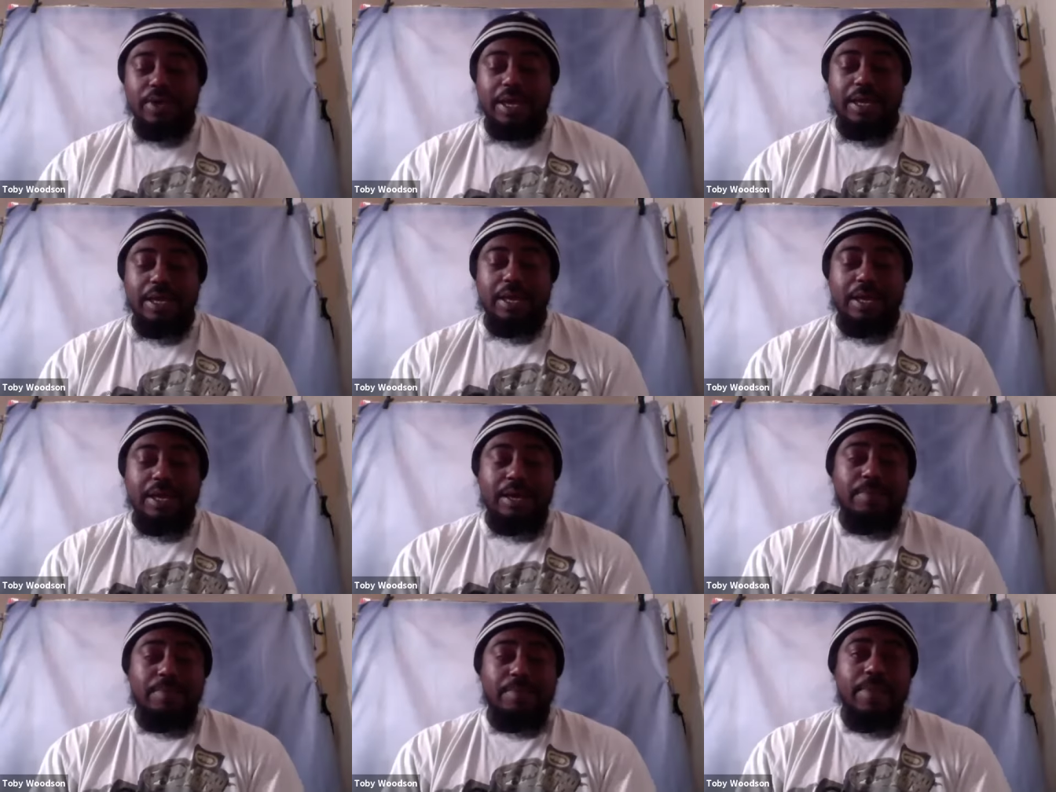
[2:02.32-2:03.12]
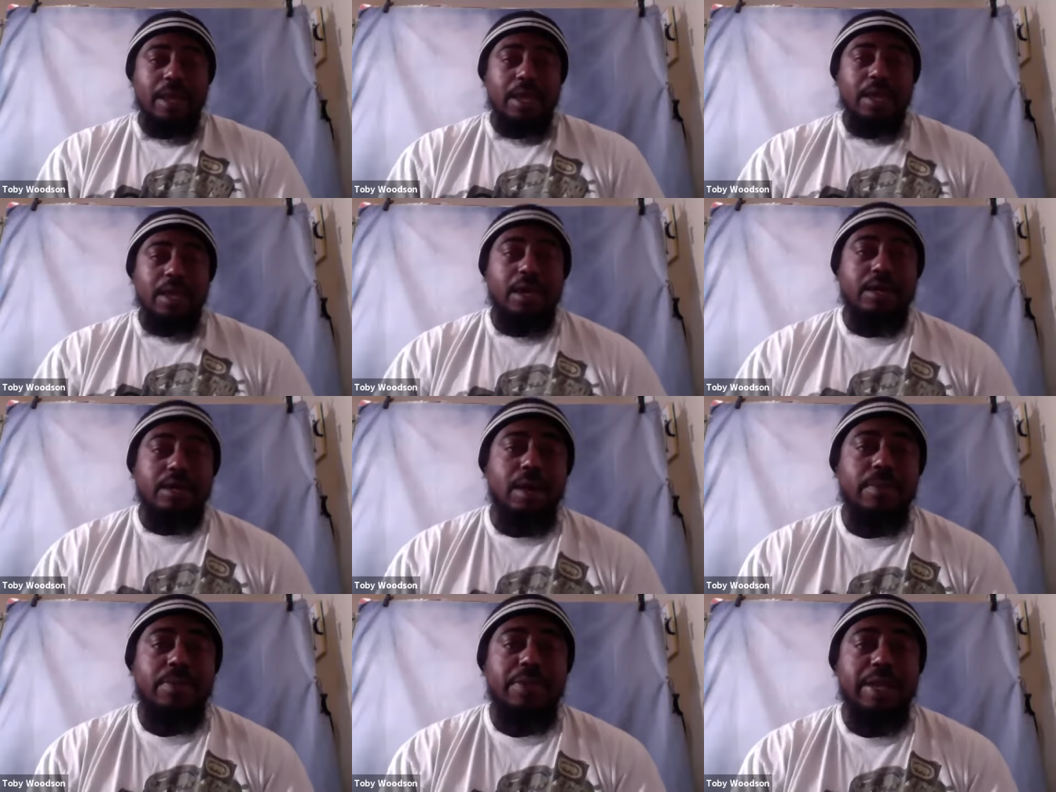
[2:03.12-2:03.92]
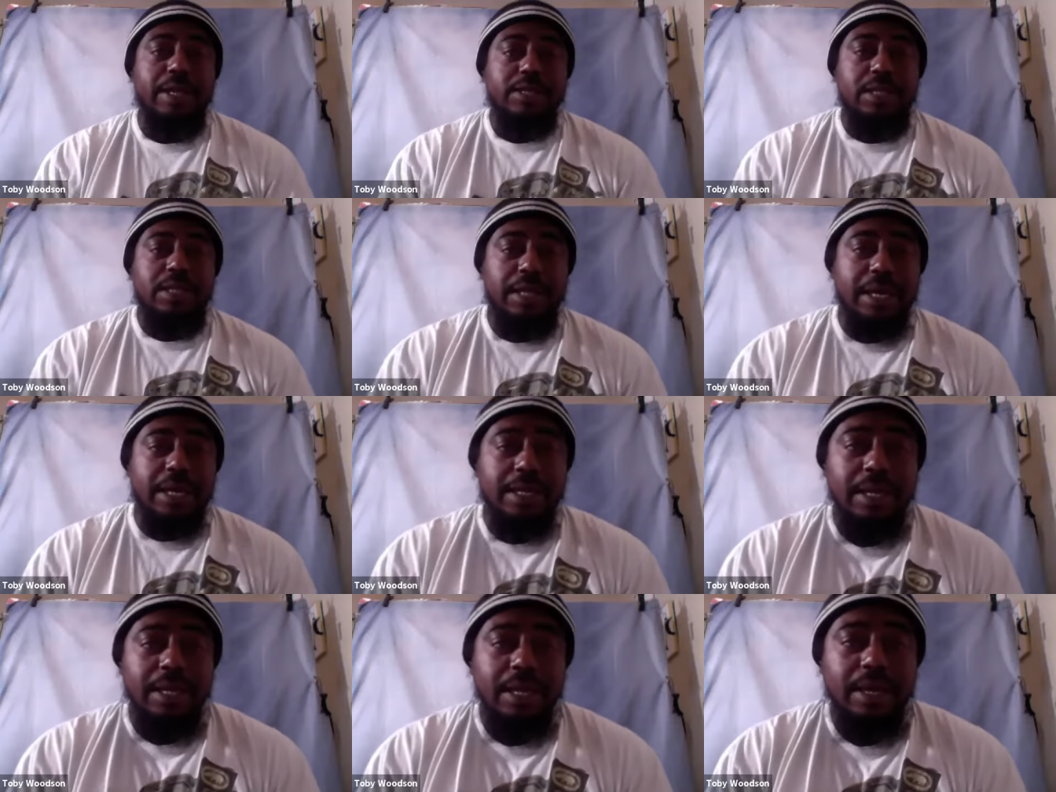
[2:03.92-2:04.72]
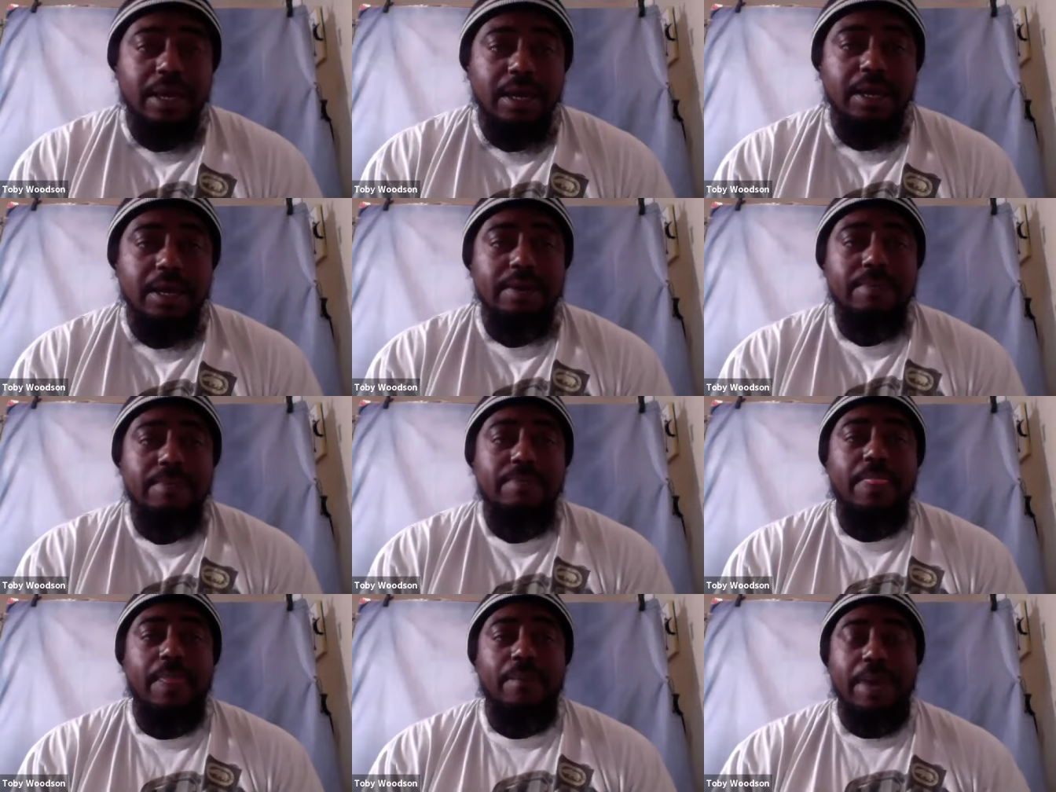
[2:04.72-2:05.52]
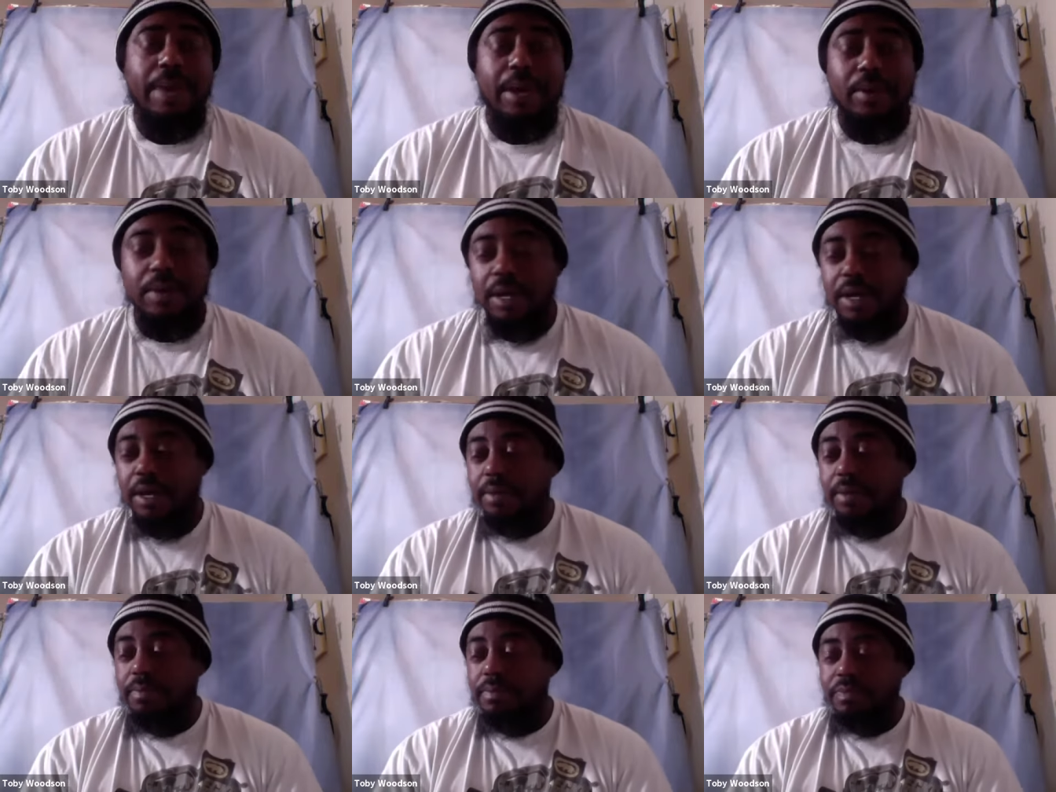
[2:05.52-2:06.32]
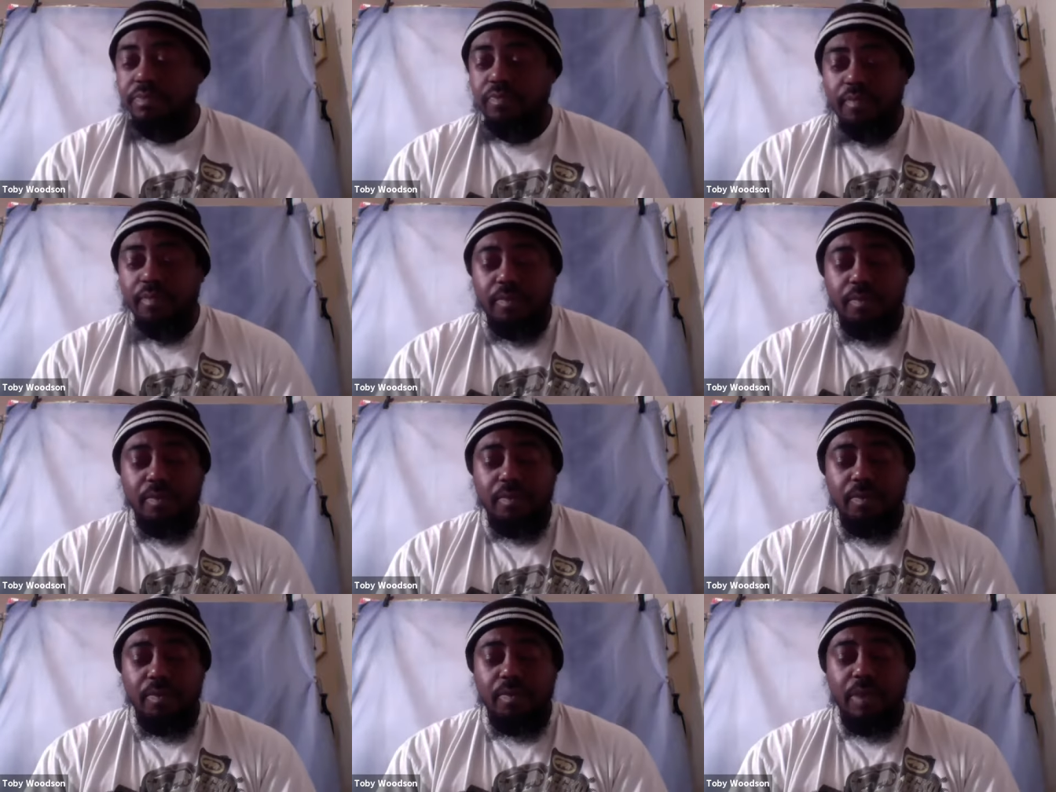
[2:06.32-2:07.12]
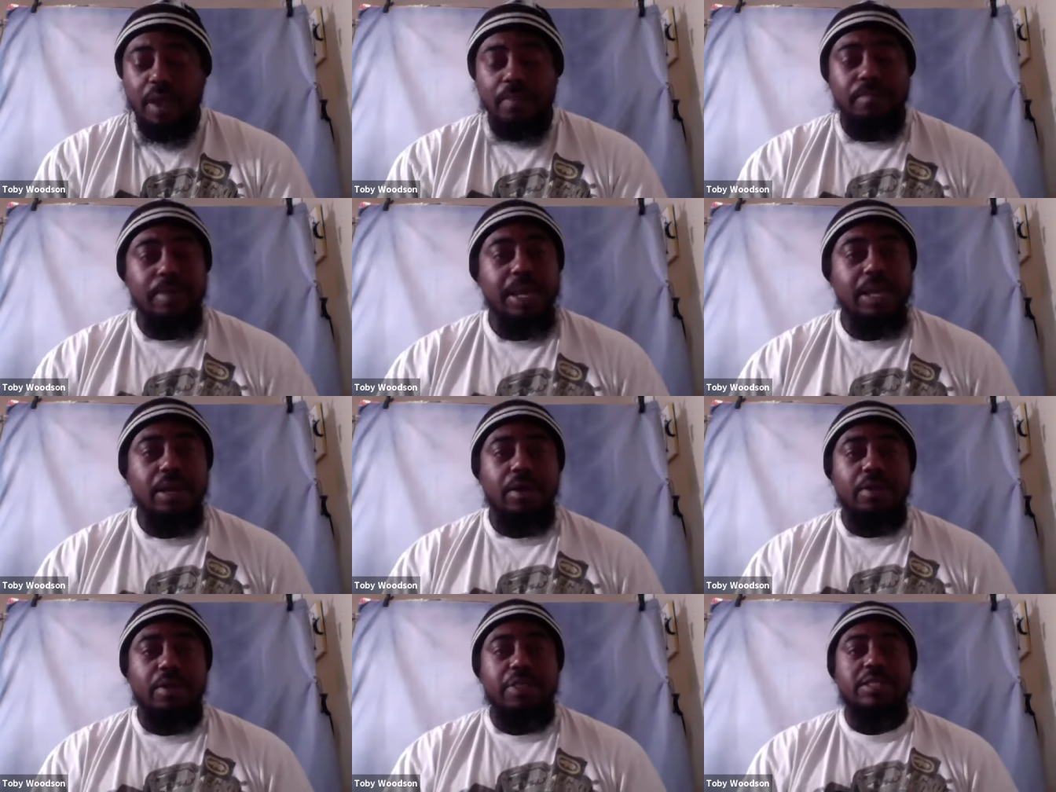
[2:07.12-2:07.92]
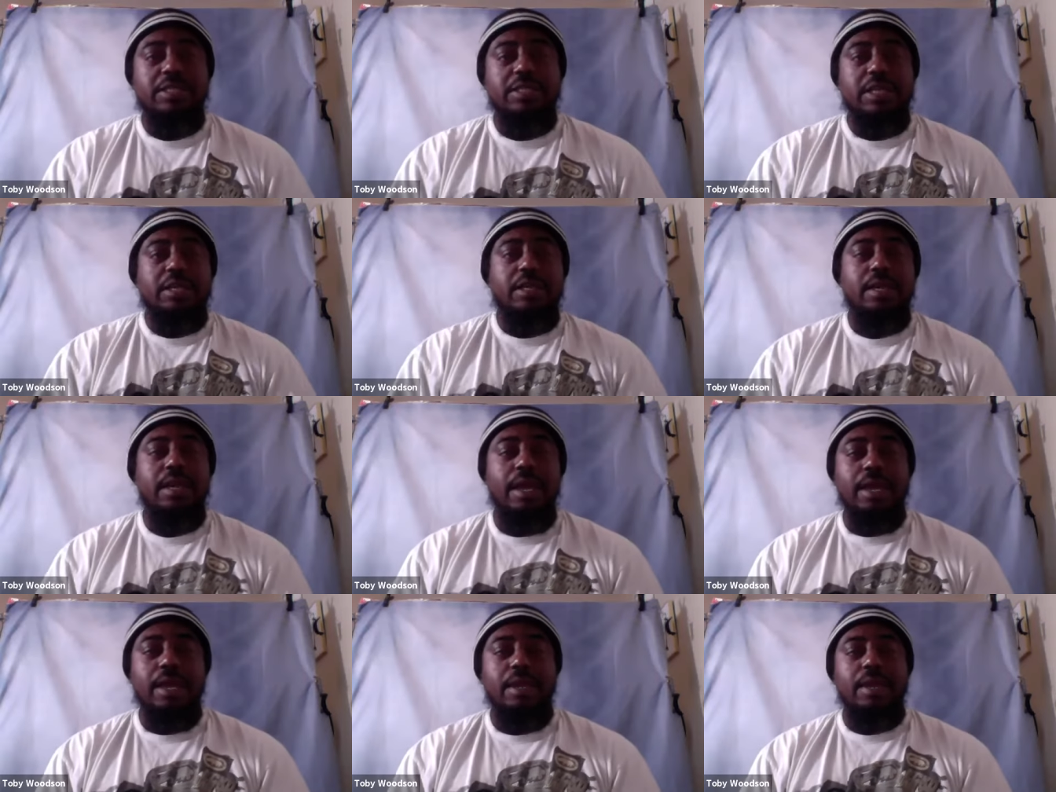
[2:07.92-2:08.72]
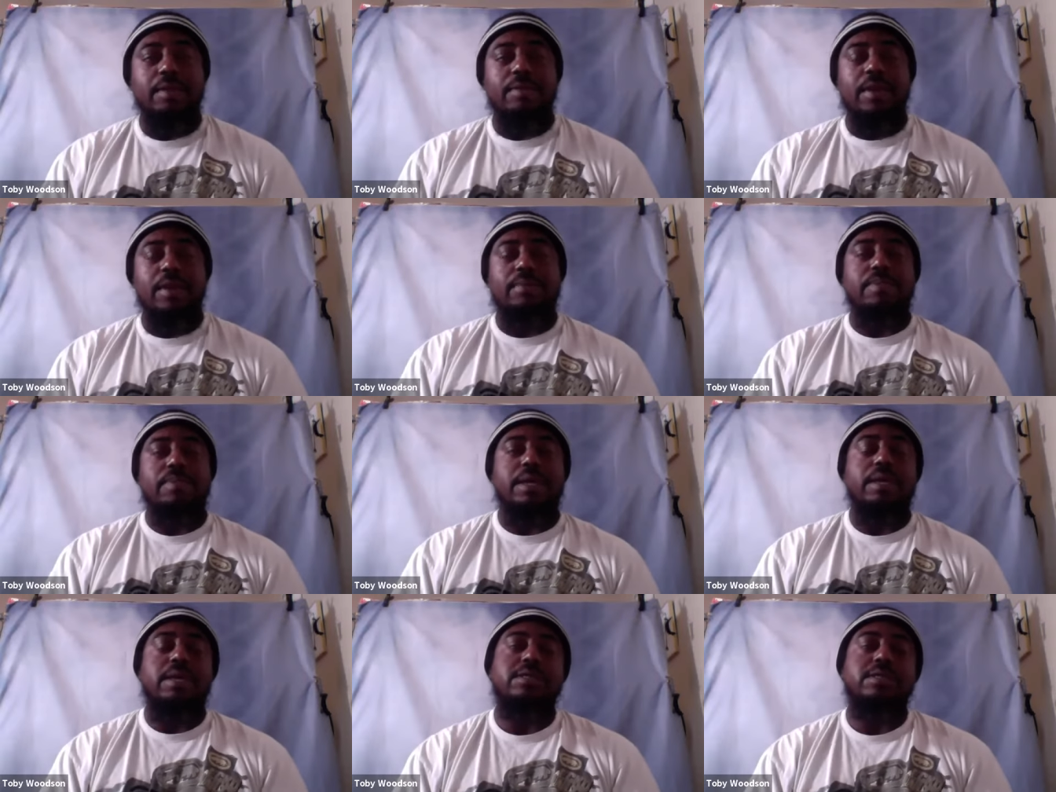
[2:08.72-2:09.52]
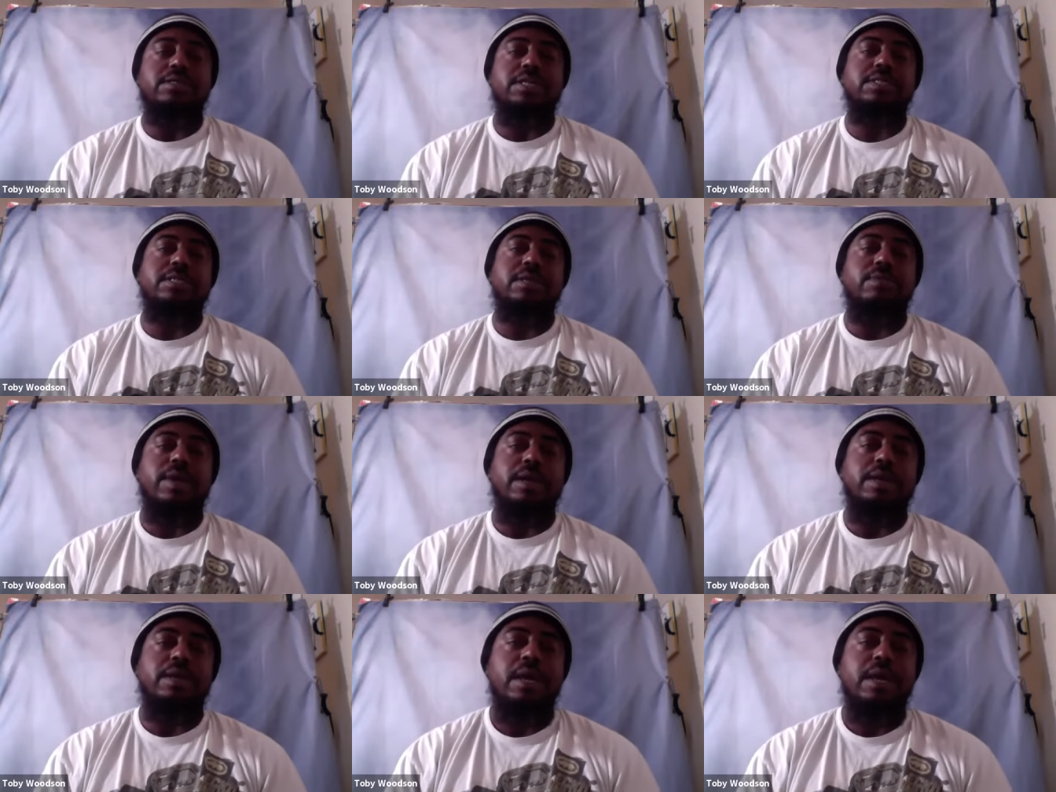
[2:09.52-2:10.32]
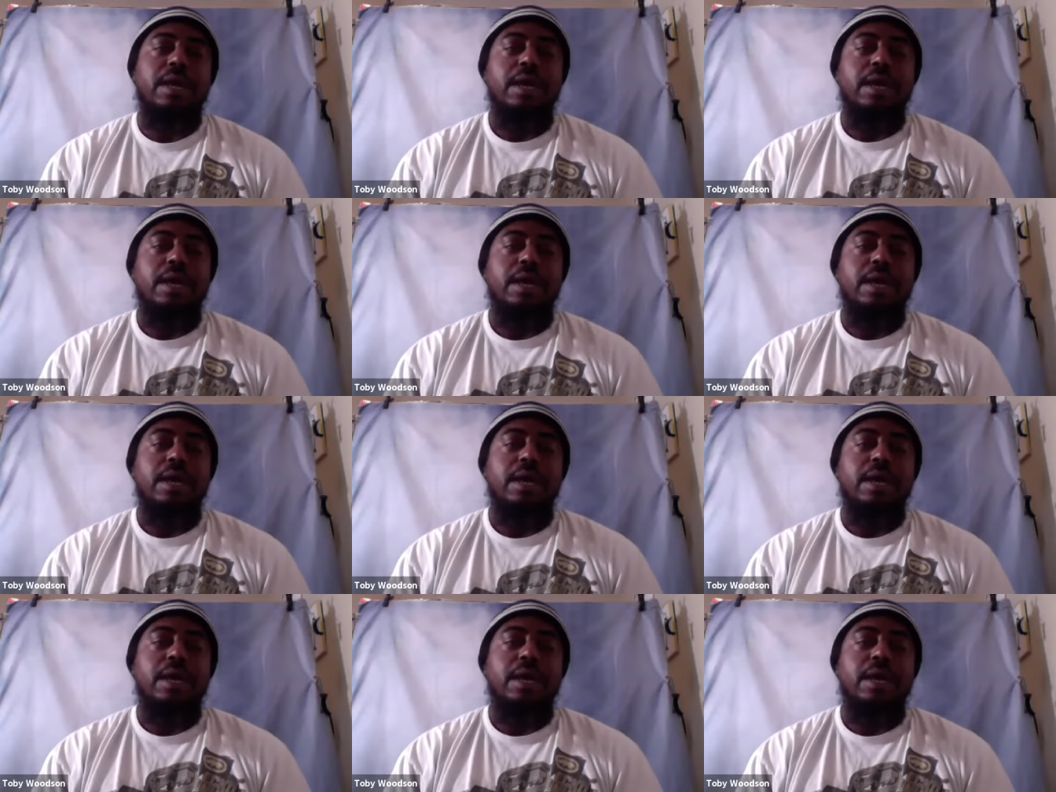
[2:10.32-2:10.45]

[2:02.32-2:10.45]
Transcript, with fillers: a um, a couple things tonight um, about um, being authentic and, and and being consistent, right?